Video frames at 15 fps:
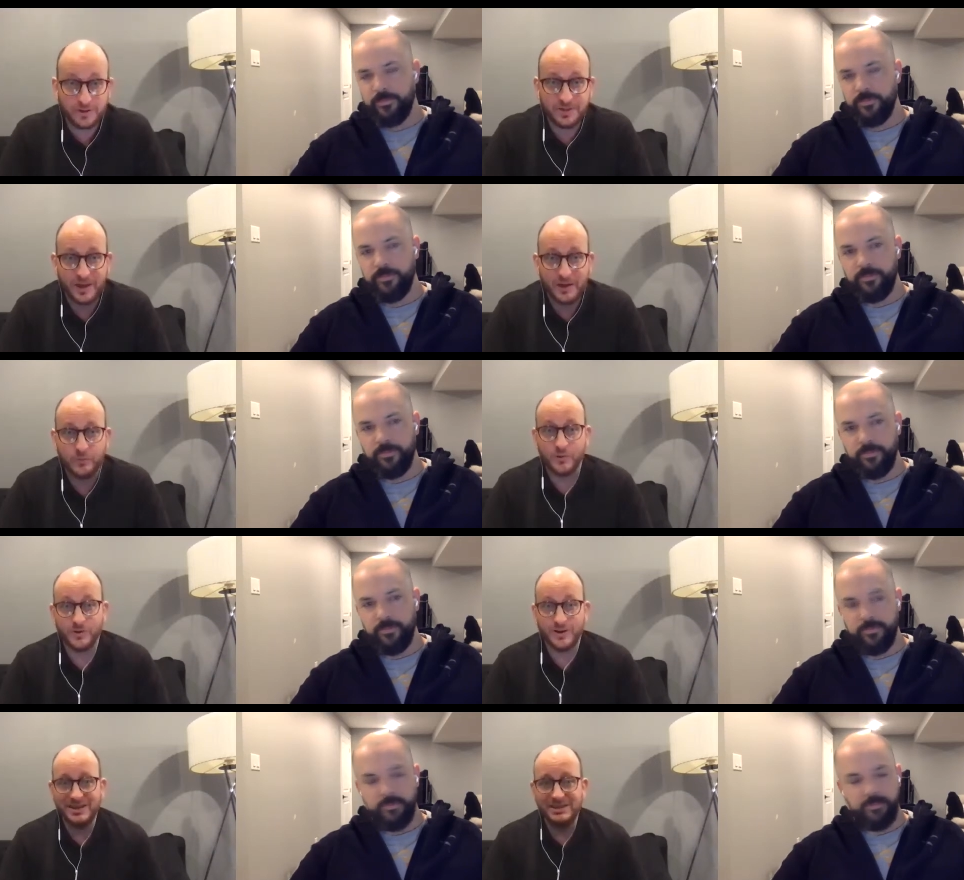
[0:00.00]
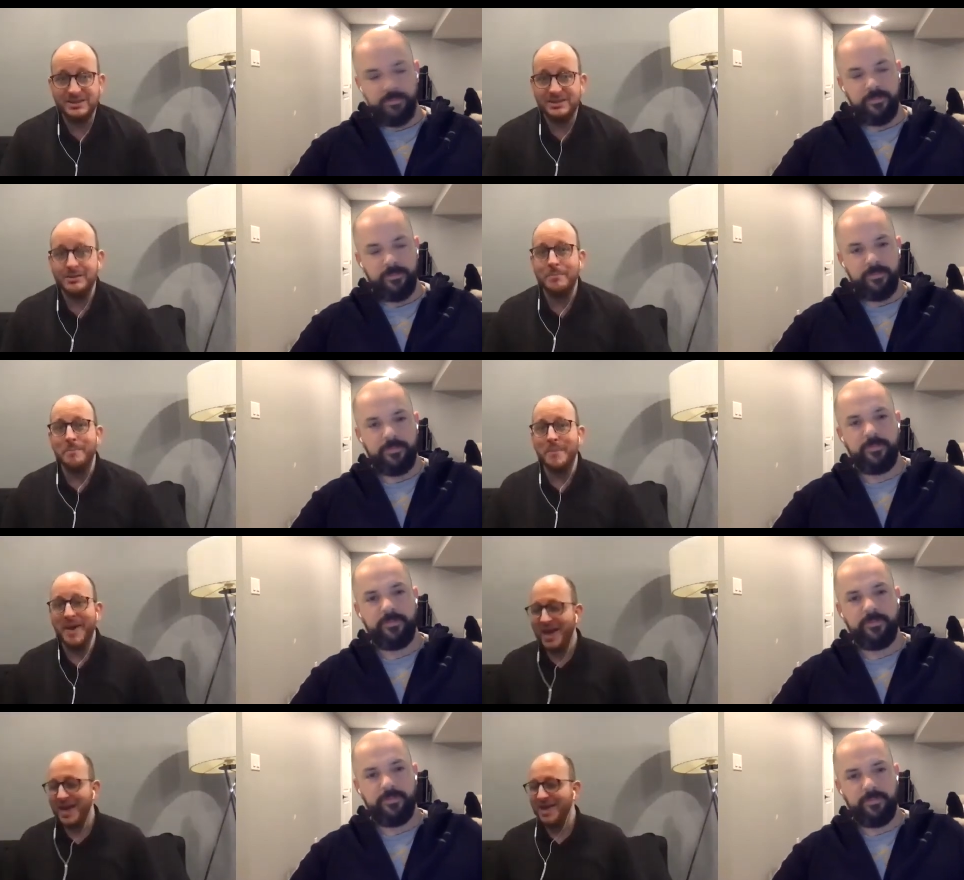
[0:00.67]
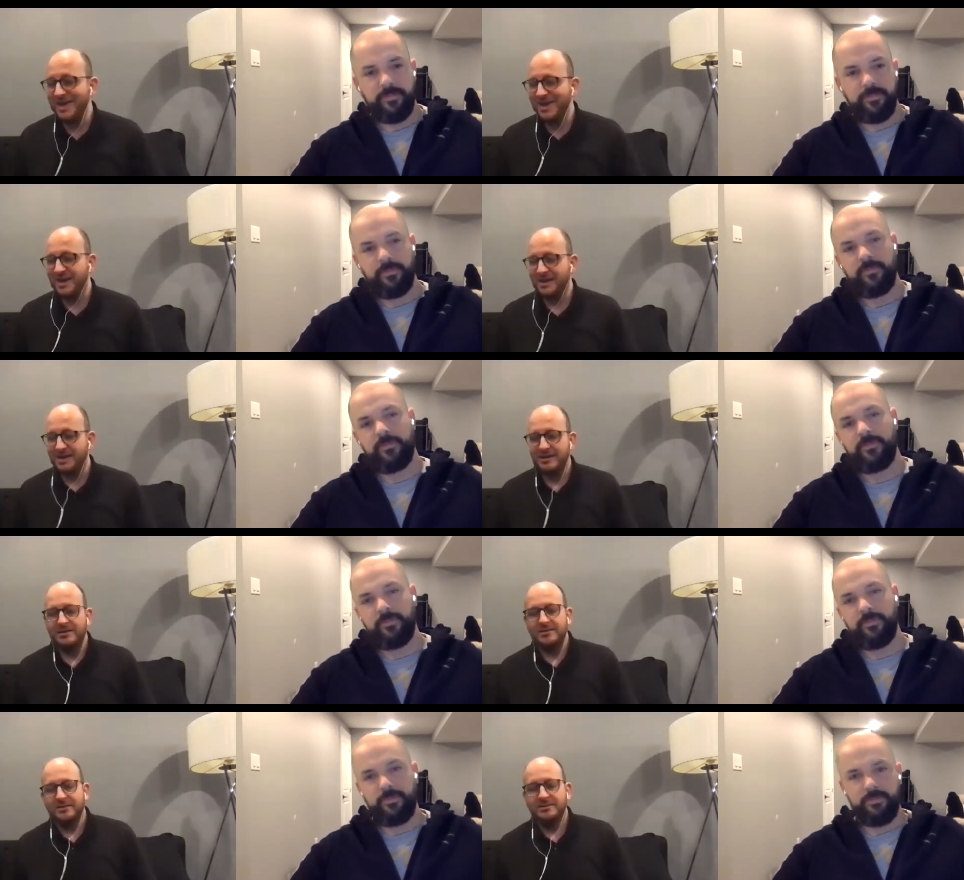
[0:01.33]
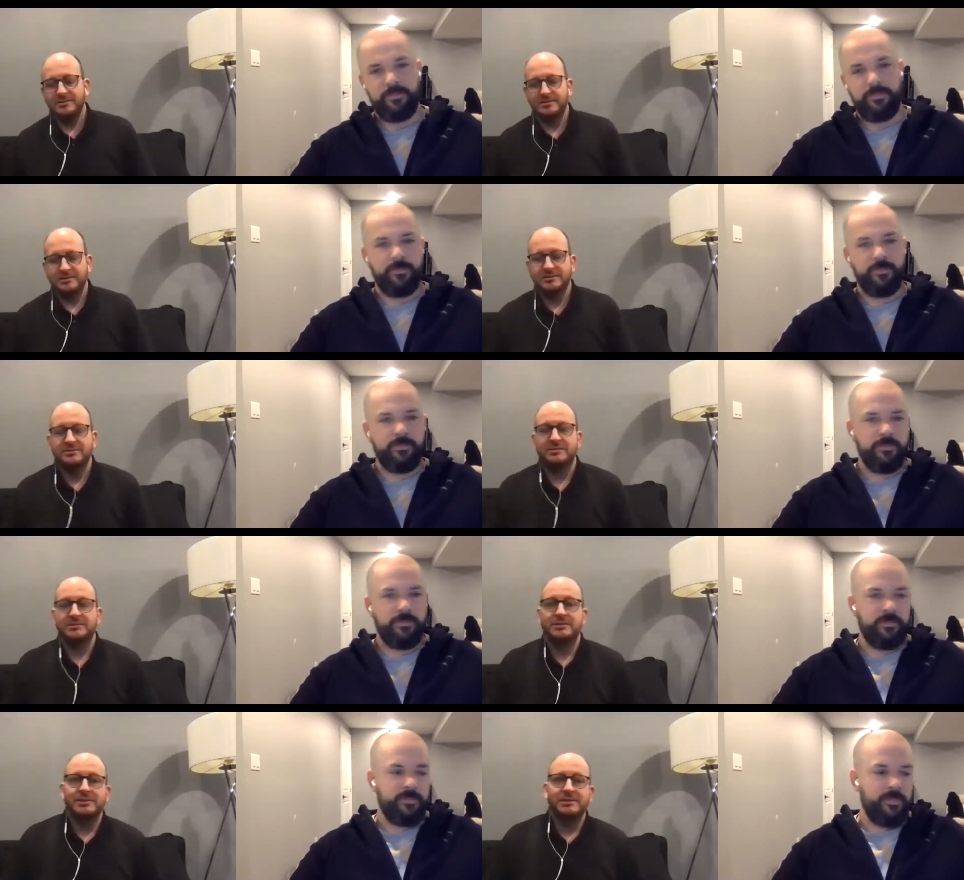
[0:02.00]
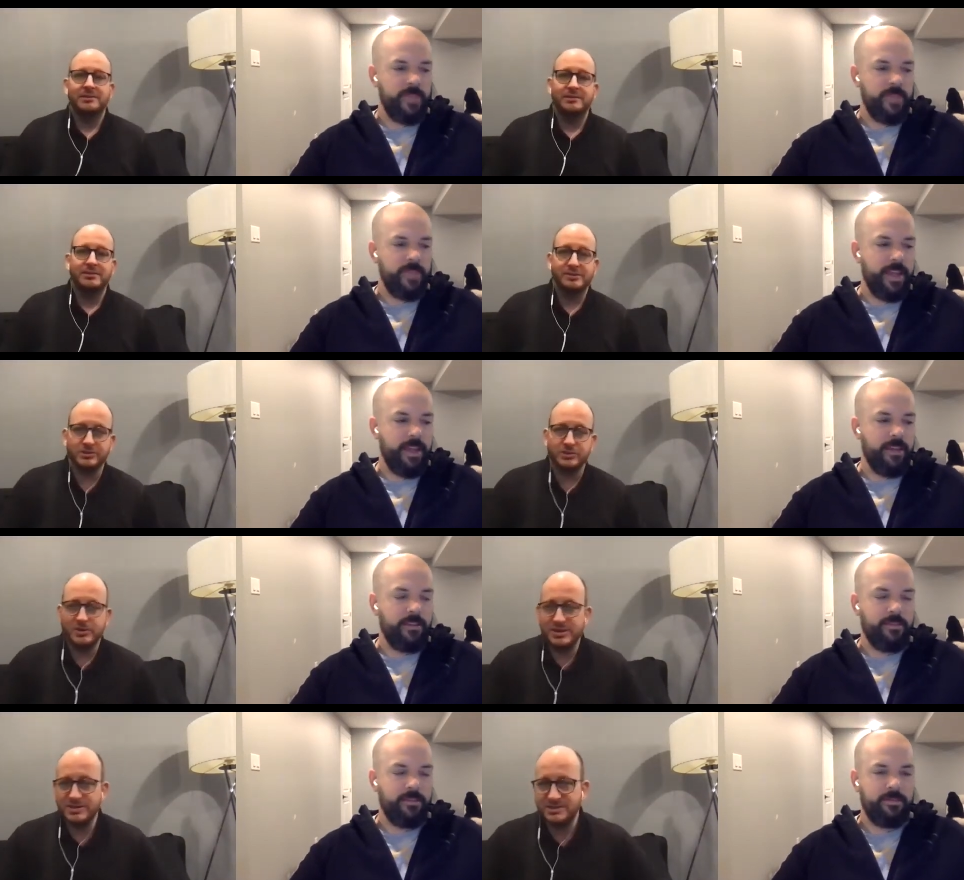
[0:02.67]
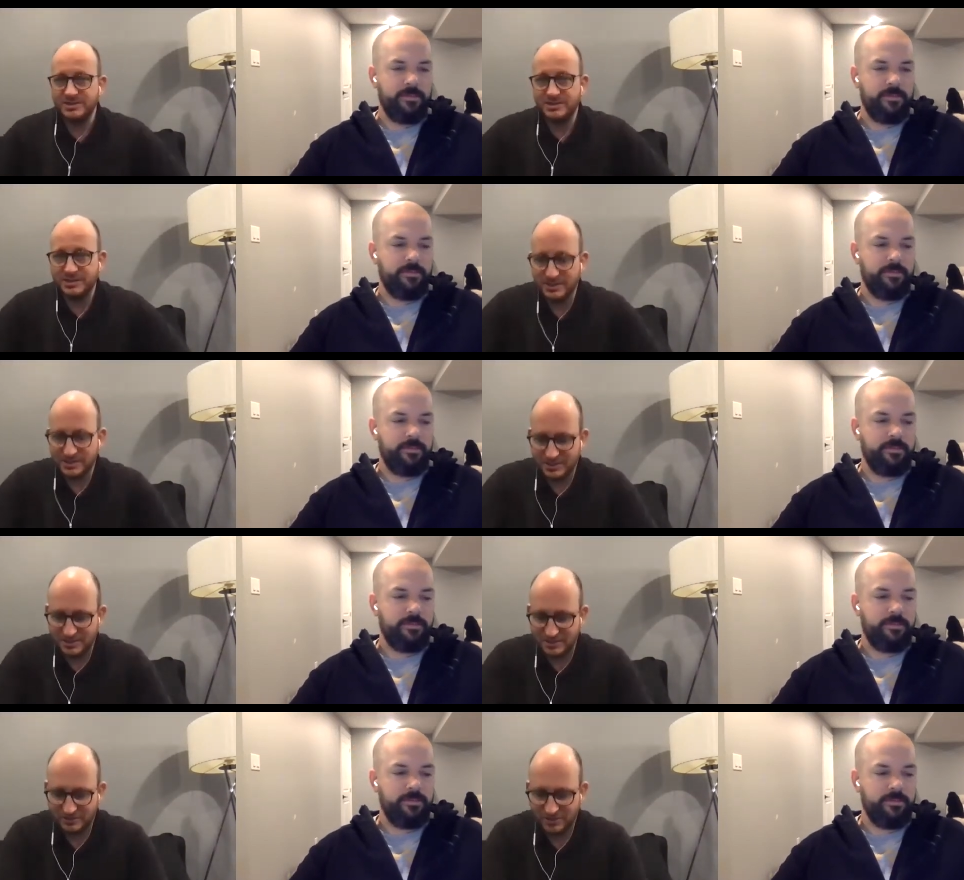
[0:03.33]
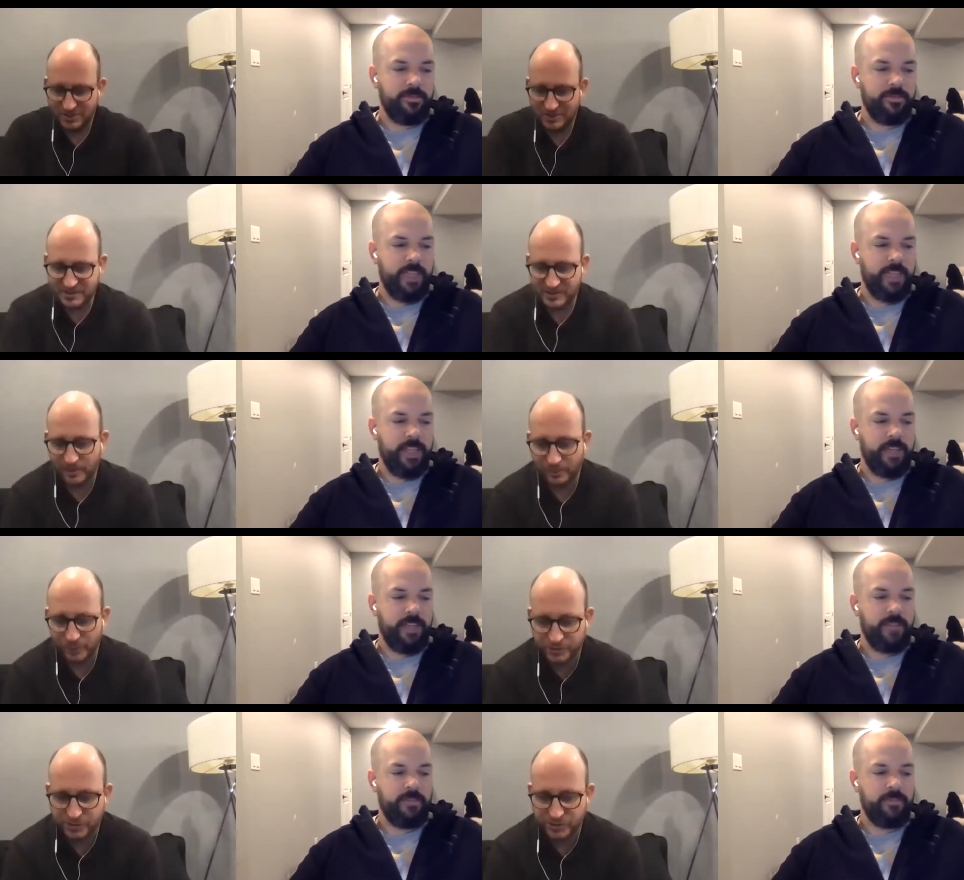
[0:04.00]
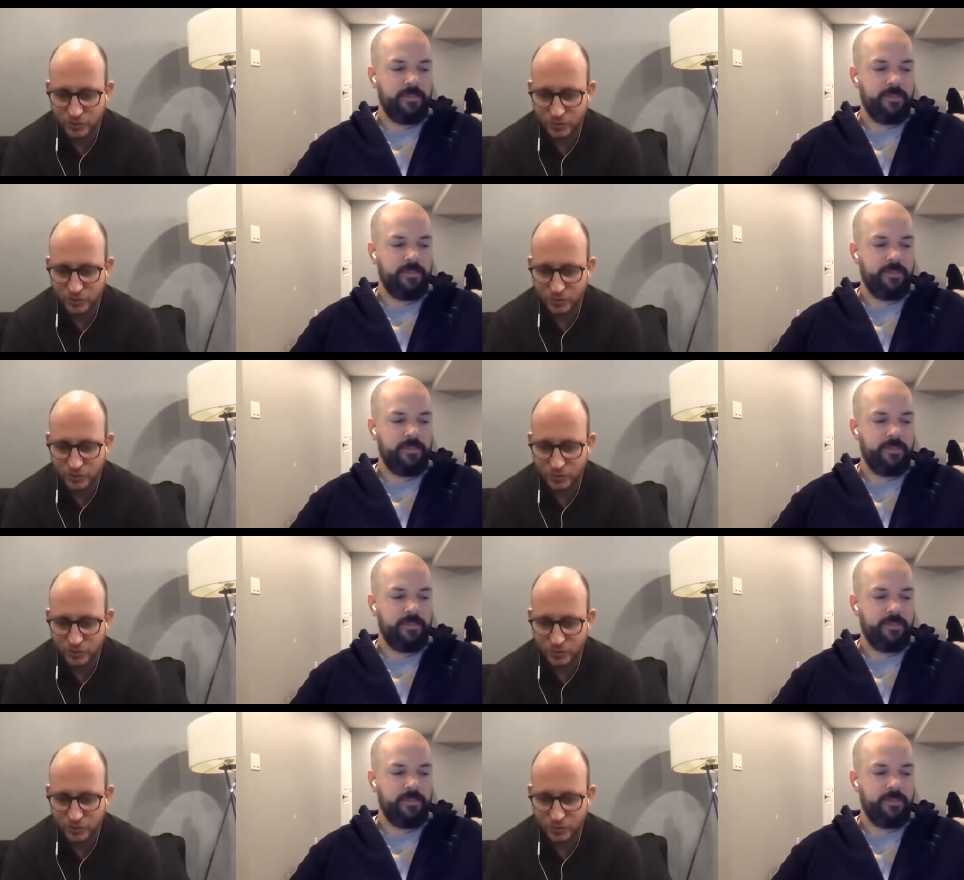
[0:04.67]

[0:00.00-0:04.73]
Speaker 1: that we're into May? It's yeah. crazy. Crazy, almost yeah. two